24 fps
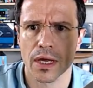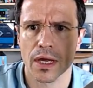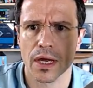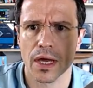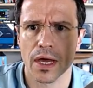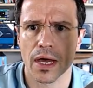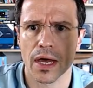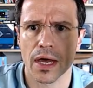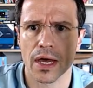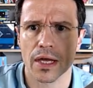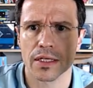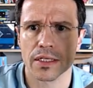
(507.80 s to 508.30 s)

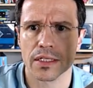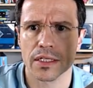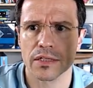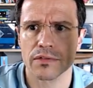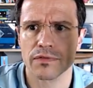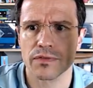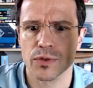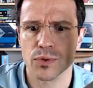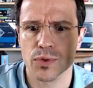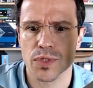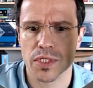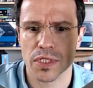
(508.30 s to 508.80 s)
And
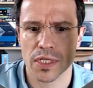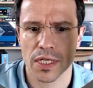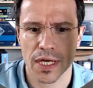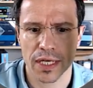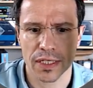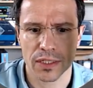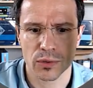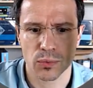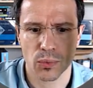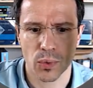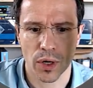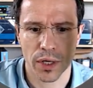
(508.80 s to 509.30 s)
if you
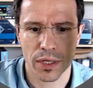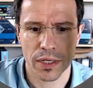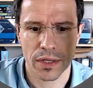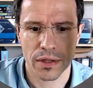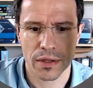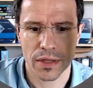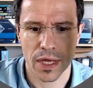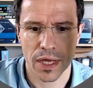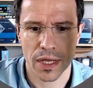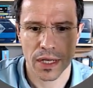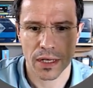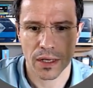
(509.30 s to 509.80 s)
select one,
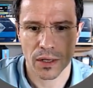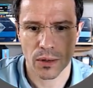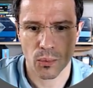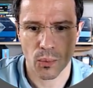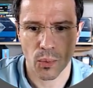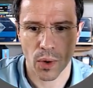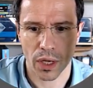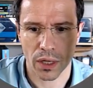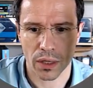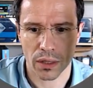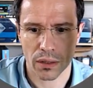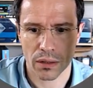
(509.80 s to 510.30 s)
then,
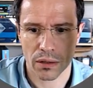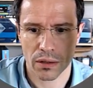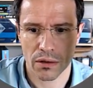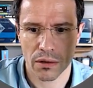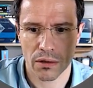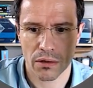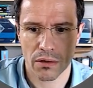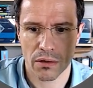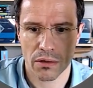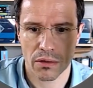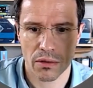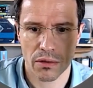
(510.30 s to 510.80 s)
well,
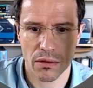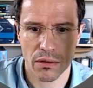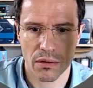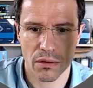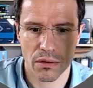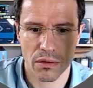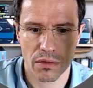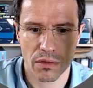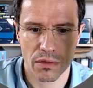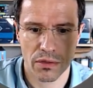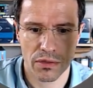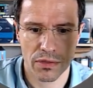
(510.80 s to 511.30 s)

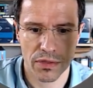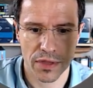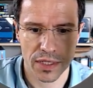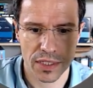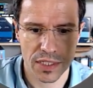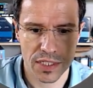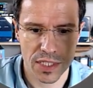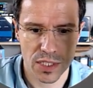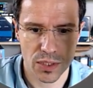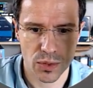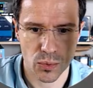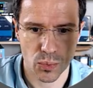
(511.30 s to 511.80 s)

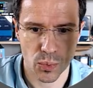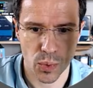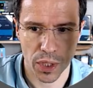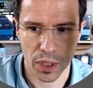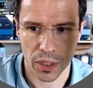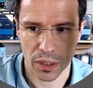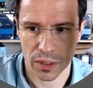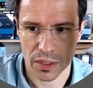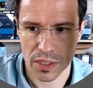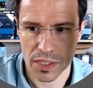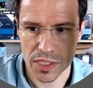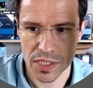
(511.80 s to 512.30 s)
things will
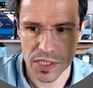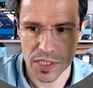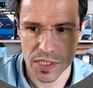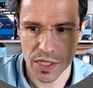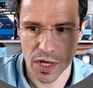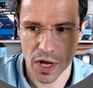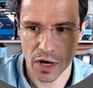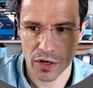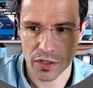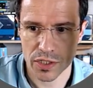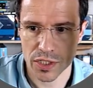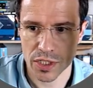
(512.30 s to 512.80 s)

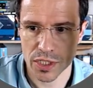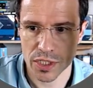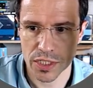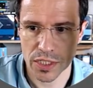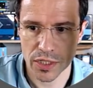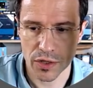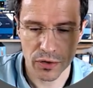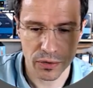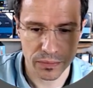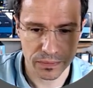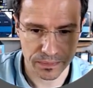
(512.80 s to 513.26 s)
start here.